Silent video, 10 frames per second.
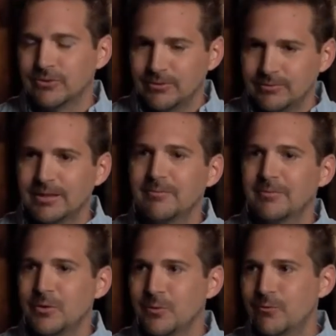So,
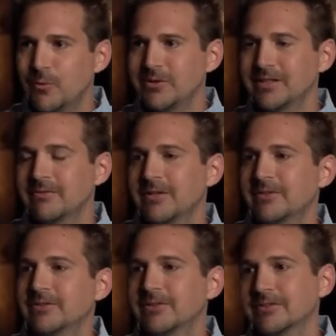yep, you and 47
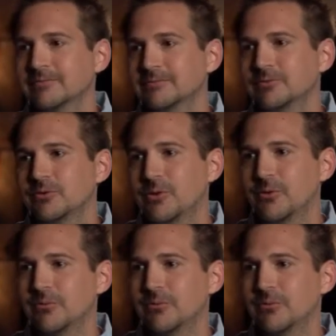others can go.